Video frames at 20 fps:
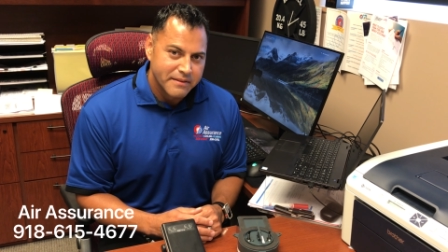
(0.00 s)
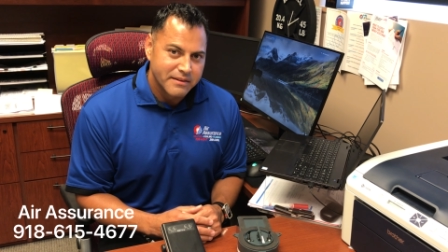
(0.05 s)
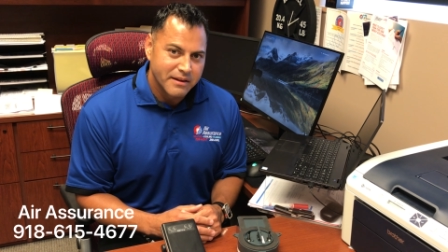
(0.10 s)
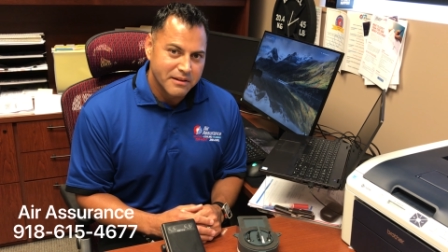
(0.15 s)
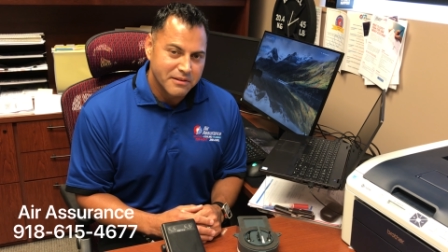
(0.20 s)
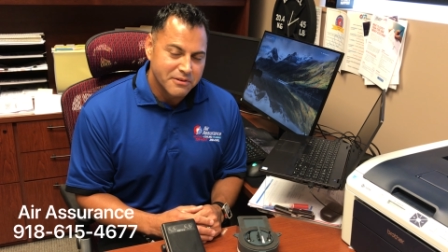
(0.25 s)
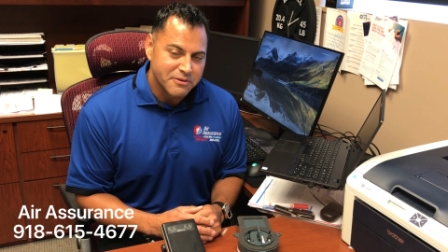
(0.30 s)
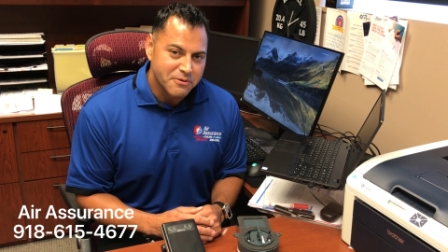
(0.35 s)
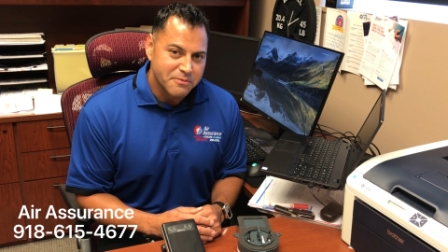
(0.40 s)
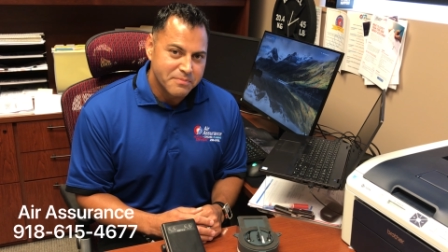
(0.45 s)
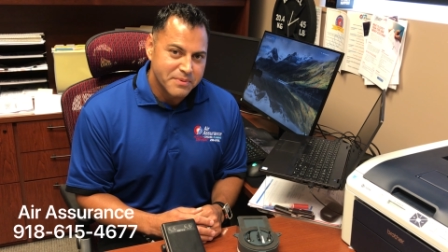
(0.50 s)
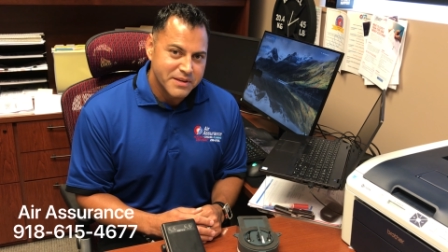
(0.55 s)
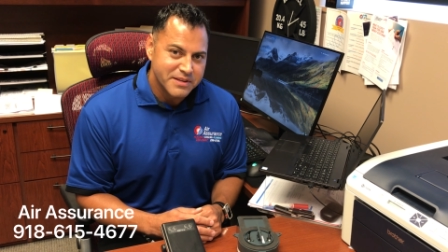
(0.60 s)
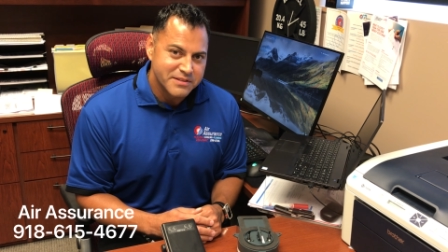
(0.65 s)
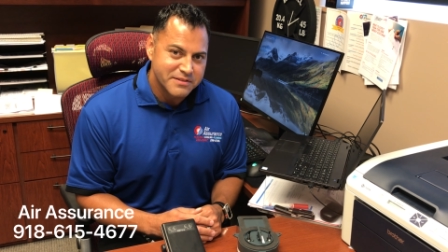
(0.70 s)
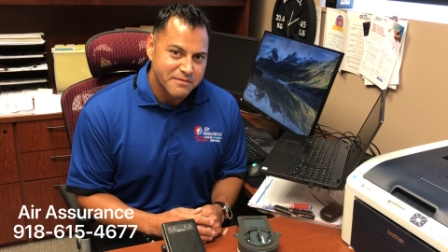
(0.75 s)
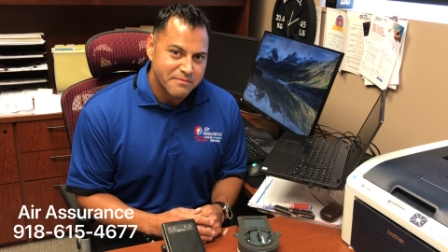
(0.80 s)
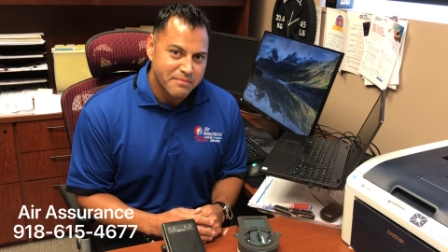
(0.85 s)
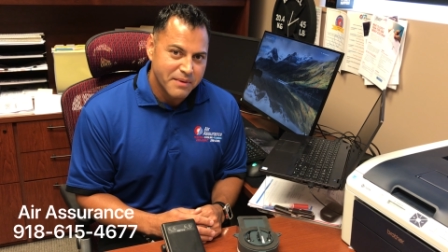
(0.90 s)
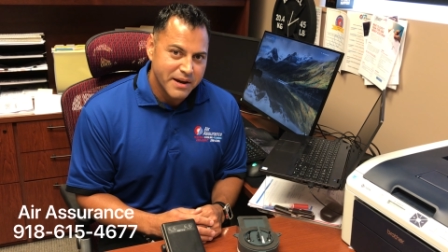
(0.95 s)
that little
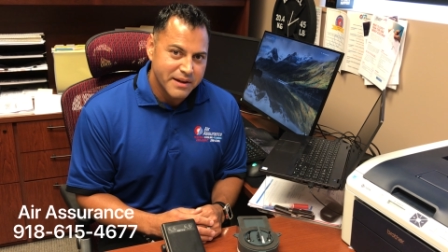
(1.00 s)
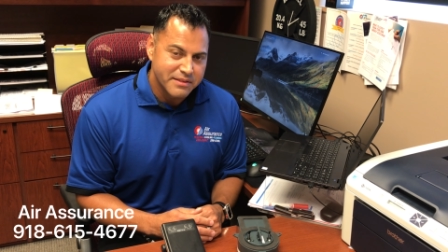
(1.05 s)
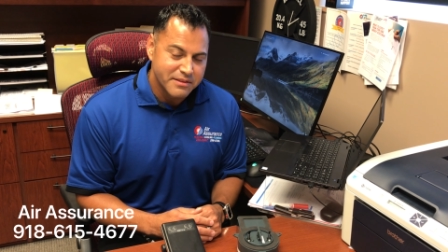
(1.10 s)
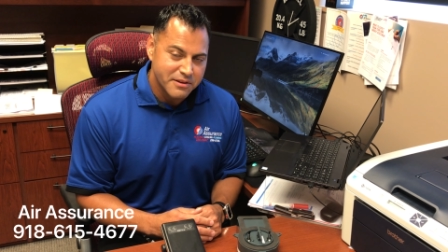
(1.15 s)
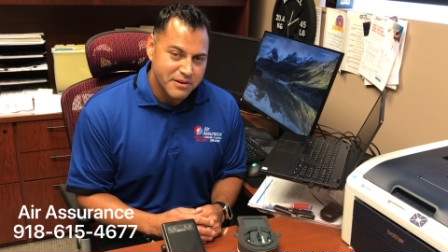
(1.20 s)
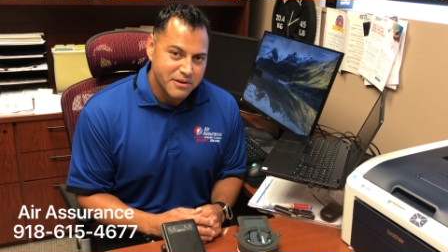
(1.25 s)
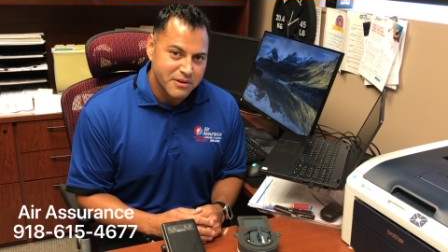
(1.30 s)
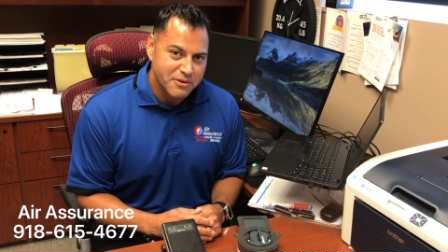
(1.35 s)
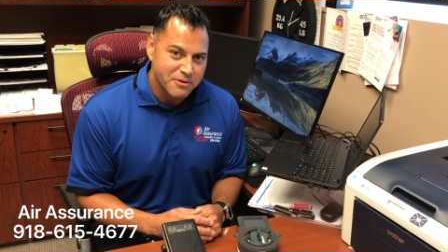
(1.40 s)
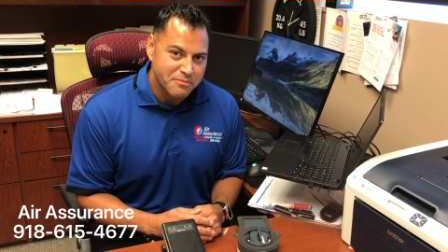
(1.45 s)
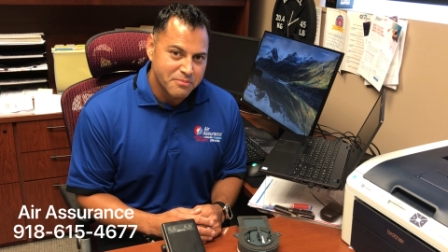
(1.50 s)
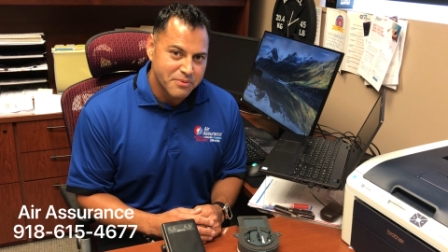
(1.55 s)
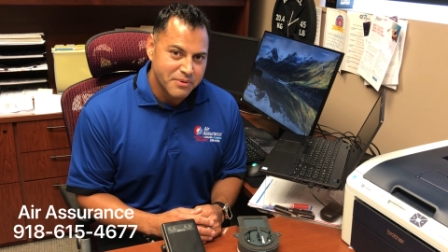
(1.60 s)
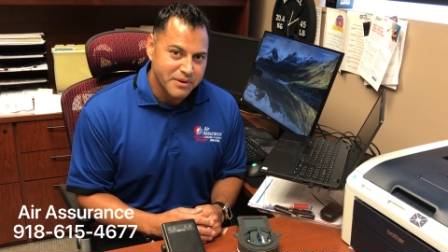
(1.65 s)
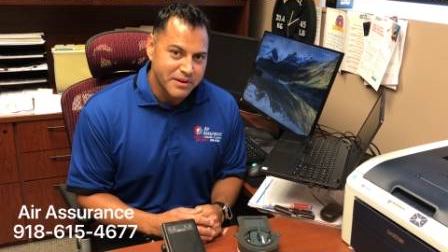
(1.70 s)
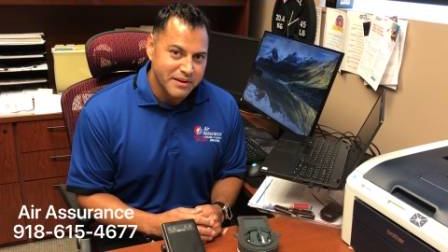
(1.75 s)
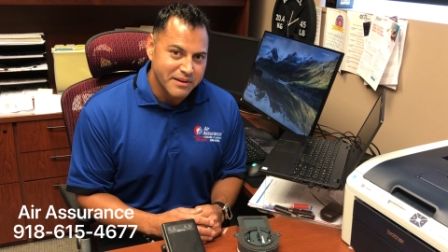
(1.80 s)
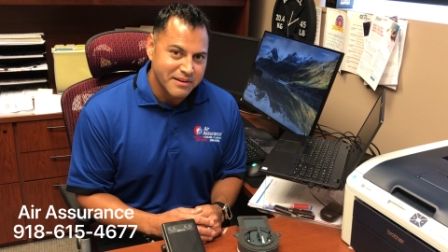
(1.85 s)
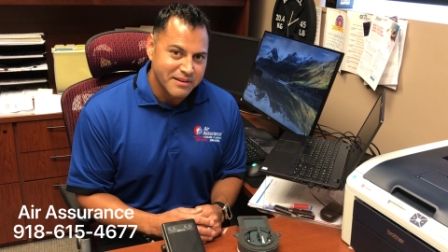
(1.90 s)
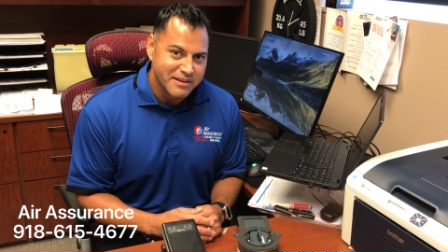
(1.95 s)
peace of mind that it could
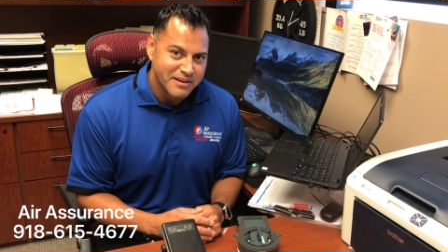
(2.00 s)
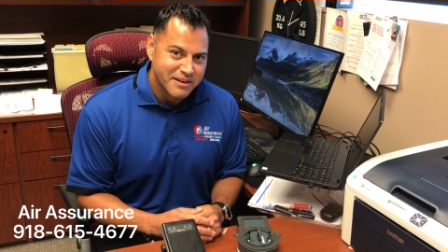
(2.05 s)
bring.